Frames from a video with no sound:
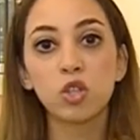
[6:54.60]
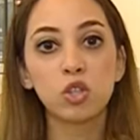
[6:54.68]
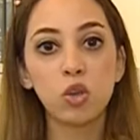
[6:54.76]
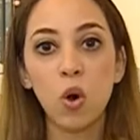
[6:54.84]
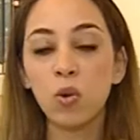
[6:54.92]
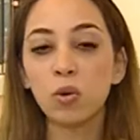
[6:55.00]

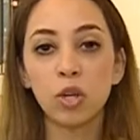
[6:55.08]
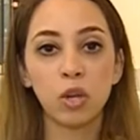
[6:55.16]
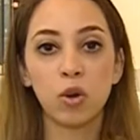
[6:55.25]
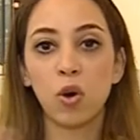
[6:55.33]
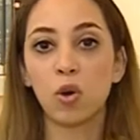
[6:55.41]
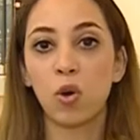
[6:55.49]
Don't, you
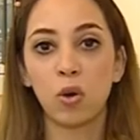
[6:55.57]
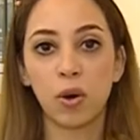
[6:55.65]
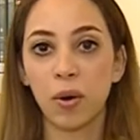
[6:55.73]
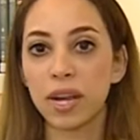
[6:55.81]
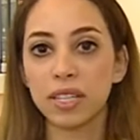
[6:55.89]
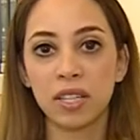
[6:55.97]
know, go
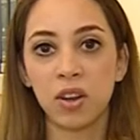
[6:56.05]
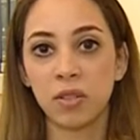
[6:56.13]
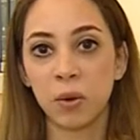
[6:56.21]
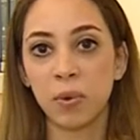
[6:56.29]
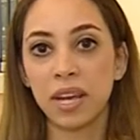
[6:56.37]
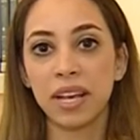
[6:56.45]
crazy on
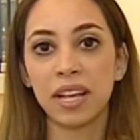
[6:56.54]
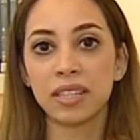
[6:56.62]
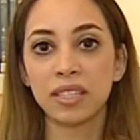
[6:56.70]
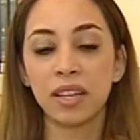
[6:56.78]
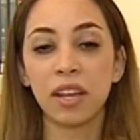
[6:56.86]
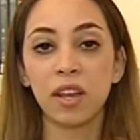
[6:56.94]
the weekend
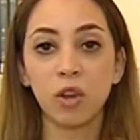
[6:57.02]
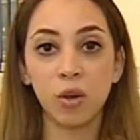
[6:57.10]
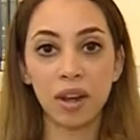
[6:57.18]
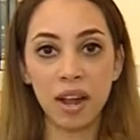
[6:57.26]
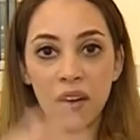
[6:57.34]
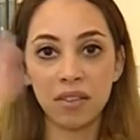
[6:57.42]
thinking you
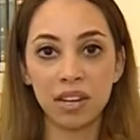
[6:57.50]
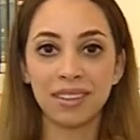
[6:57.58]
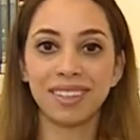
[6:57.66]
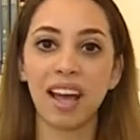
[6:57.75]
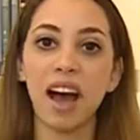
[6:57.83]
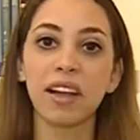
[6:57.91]
can have an
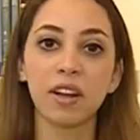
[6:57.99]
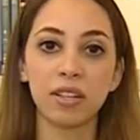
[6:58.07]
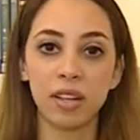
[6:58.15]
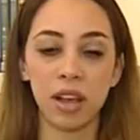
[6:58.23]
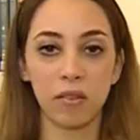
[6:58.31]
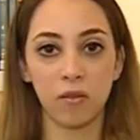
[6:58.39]
entire
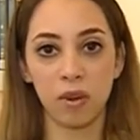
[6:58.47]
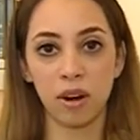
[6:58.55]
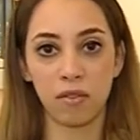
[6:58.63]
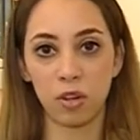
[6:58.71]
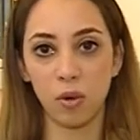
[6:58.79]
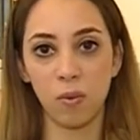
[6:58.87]
day of
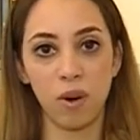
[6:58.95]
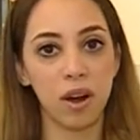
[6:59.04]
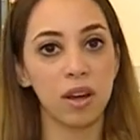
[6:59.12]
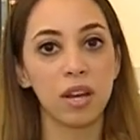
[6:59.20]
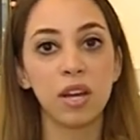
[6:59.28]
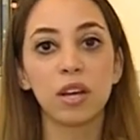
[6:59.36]
whatever you want,
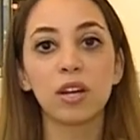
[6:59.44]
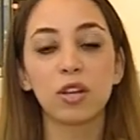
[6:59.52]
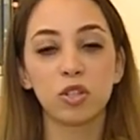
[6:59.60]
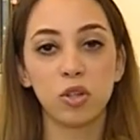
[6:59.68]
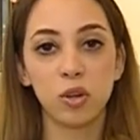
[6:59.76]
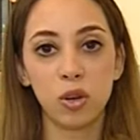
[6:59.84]

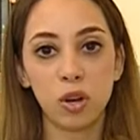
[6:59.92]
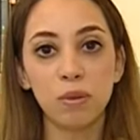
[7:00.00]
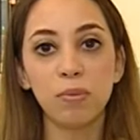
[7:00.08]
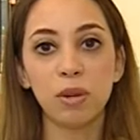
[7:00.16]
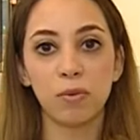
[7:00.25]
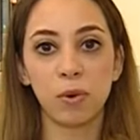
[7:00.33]
because you
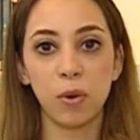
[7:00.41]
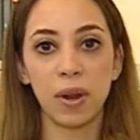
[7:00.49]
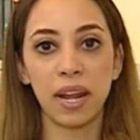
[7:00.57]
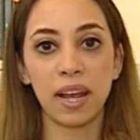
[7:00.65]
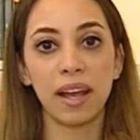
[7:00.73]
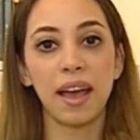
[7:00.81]
could be
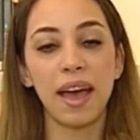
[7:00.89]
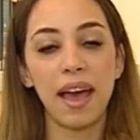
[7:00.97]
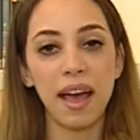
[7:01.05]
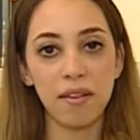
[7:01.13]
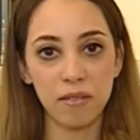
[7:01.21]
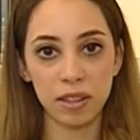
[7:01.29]
ruining
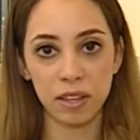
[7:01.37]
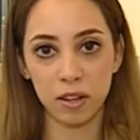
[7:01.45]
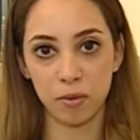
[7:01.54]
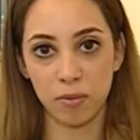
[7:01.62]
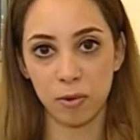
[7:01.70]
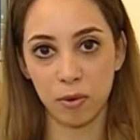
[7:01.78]
everything
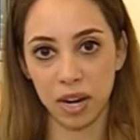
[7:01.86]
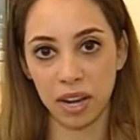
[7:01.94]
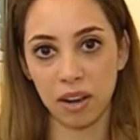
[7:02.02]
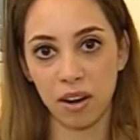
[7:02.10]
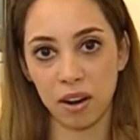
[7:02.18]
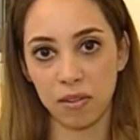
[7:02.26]
you've been
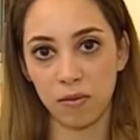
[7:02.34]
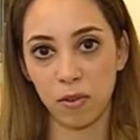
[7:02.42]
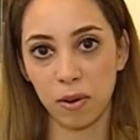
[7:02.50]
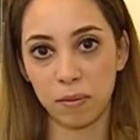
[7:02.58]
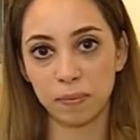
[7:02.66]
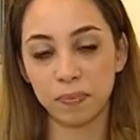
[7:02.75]
working hard
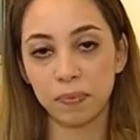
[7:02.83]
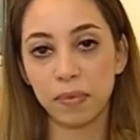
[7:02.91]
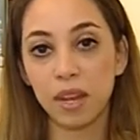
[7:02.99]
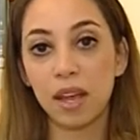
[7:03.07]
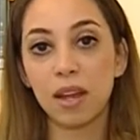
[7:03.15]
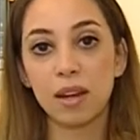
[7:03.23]
for.
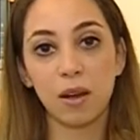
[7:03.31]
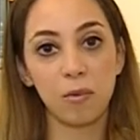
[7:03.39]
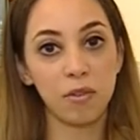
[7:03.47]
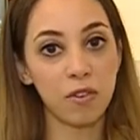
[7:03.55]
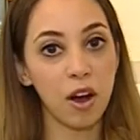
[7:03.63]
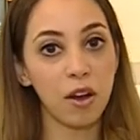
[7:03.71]
Now
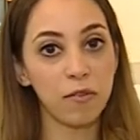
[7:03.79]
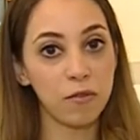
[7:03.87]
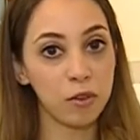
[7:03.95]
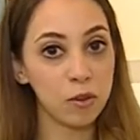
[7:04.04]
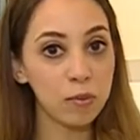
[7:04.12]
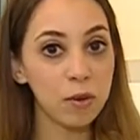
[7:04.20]
we've got a
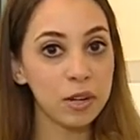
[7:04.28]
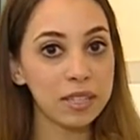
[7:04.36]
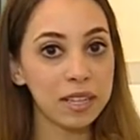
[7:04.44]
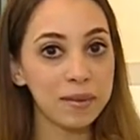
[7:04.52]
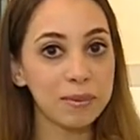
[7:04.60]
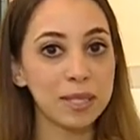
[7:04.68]
few more
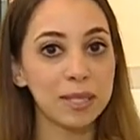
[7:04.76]
tips,